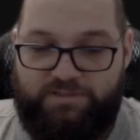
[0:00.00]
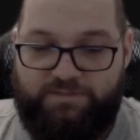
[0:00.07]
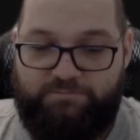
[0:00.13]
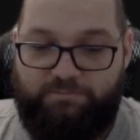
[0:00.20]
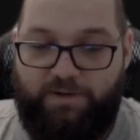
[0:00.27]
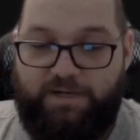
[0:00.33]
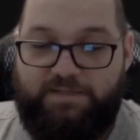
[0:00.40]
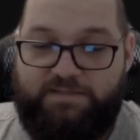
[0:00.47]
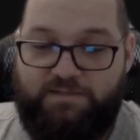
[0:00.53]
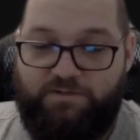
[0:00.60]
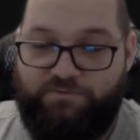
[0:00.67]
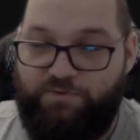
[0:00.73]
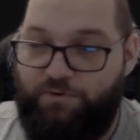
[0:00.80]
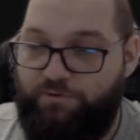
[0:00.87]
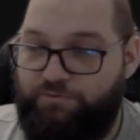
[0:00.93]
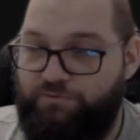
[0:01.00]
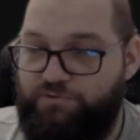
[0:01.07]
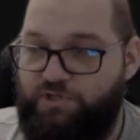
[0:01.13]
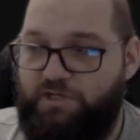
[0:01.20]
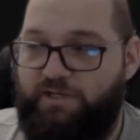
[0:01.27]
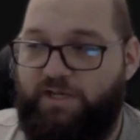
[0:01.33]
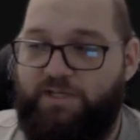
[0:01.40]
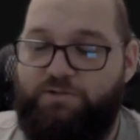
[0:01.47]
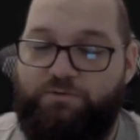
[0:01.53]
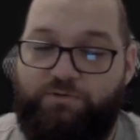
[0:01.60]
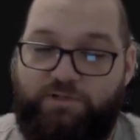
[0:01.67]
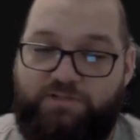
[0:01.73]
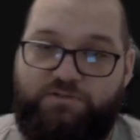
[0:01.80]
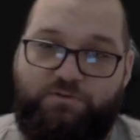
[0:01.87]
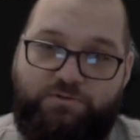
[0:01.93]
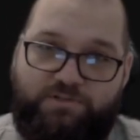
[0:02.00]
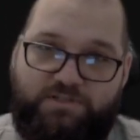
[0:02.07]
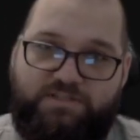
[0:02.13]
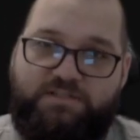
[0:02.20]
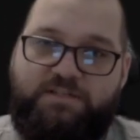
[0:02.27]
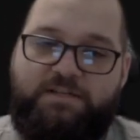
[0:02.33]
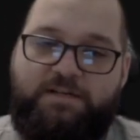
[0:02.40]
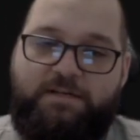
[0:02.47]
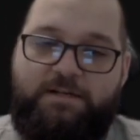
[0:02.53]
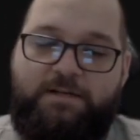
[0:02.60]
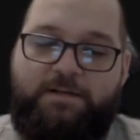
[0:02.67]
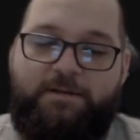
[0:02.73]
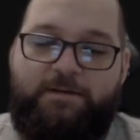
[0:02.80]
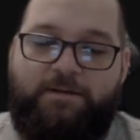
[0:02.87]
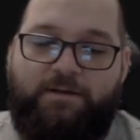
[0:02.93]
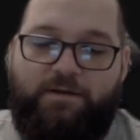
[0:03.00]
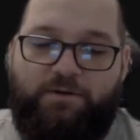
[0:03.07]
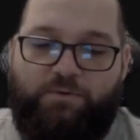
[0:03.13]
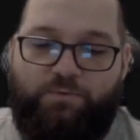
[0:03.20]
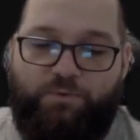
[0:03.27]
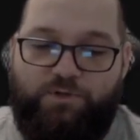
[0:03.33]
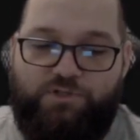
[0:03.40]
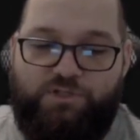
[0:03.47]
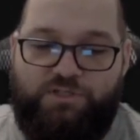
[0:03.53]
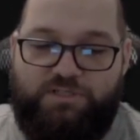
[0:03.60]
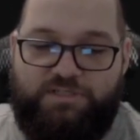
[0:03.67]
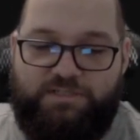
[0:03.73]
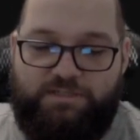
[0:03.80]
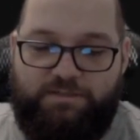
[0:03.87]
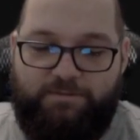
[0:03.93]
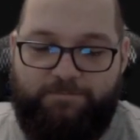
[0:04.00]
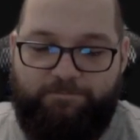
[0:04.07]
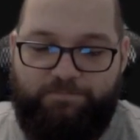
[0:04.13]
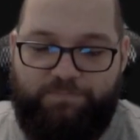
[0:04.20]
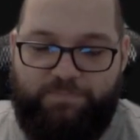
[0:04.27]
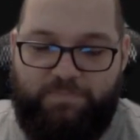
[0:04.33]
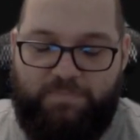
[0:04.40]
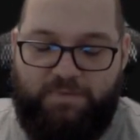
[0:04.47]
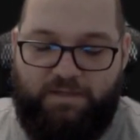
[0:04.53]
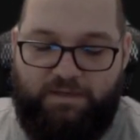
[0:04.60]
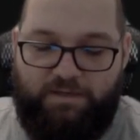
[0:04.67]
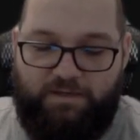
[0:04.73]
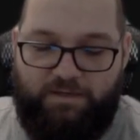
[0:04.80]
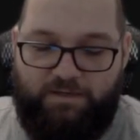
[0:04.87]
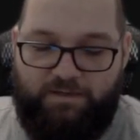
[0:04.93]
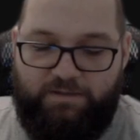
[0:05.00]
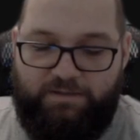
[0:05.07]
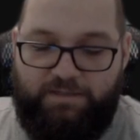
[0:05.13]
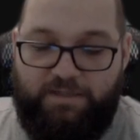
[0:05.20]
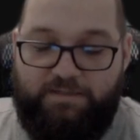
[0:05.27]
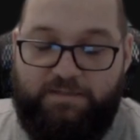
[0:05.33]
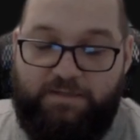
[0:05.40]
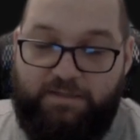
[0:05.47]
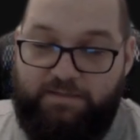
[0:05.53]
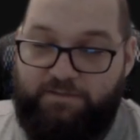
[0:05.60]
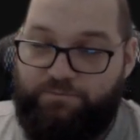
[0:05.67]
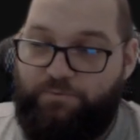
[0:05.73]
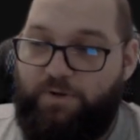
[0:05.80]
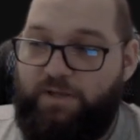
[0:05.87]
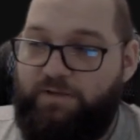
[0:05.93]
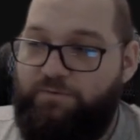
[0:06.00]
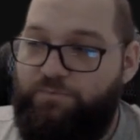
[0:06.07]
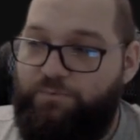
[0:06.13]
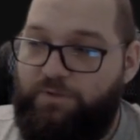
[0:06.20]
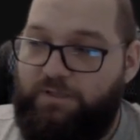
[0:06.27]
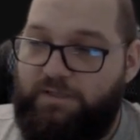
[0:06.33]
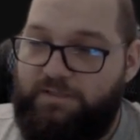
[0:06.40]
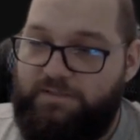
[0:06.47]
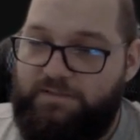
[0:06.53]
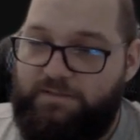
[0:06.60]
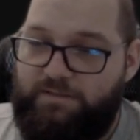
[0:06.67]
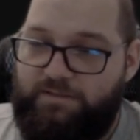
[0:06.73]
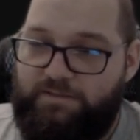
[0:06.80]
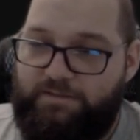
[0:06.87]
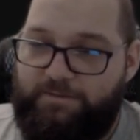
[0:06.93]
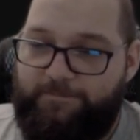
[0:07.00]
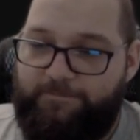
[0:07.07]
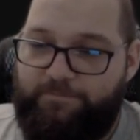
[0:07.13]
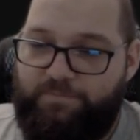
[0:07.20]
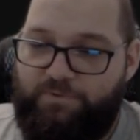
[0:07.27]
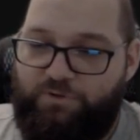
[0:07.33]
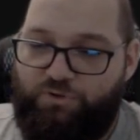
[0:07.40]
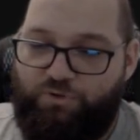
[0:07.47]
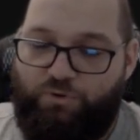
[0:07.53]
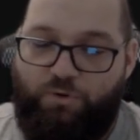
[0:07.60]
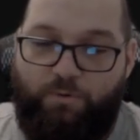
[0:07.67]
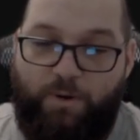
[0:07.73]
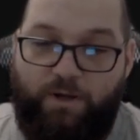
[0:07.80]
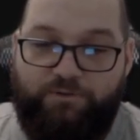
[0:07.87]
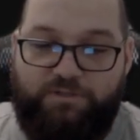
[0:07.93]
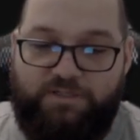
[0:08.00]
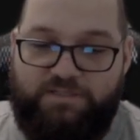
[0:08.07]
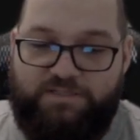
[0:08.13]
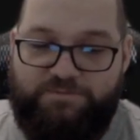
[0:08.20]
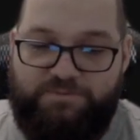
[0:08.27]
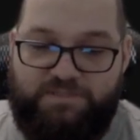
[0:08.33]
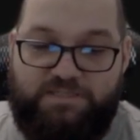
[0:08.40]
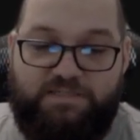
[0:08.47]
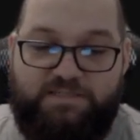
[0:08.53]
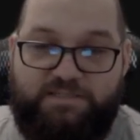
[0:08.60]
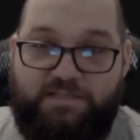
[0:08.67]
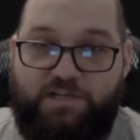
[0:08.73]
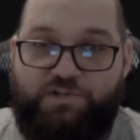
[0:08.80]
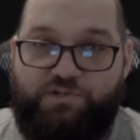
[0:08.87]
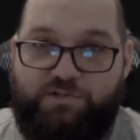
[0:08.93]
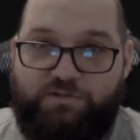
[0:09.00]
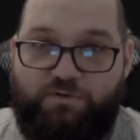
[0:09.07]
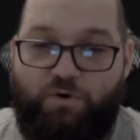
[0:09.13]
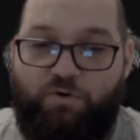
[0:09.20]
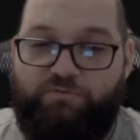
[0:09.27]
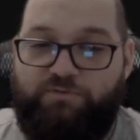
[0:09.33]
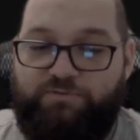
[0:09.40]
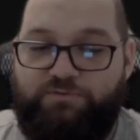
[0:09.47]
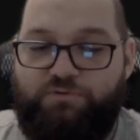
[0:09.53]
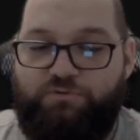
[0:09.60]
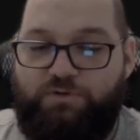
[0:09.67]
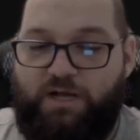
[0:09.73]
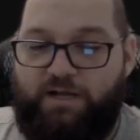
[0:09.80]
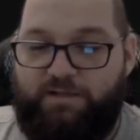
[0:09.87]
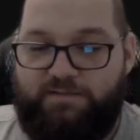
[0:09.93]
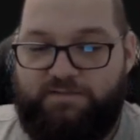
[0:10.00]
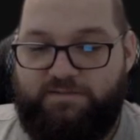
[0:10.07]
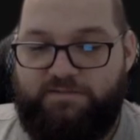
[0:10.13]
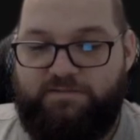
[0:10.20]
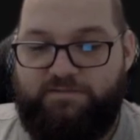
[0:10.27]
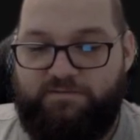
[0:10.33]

by itself going to generate your resources, which is yet another way we can throw out his specialization off of 2 cards.